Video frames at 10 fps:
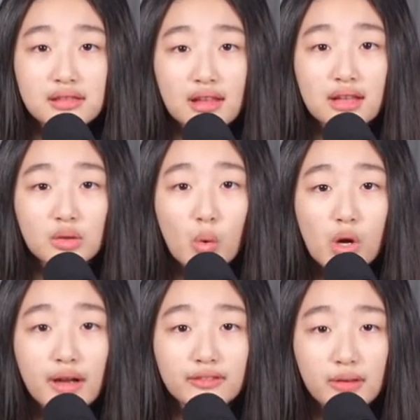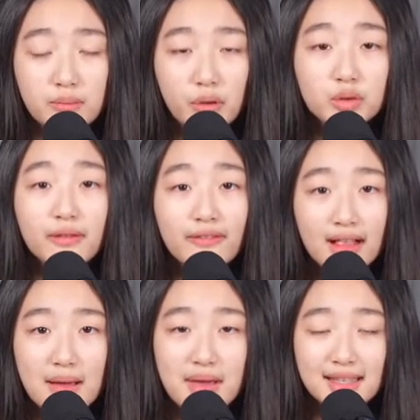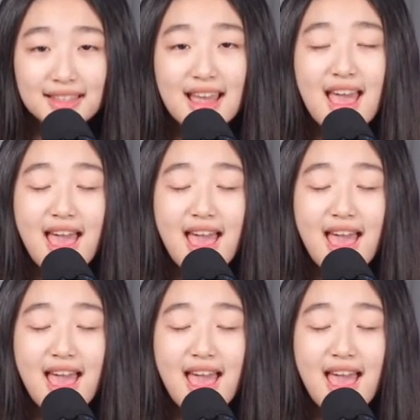is the network of the protein filament,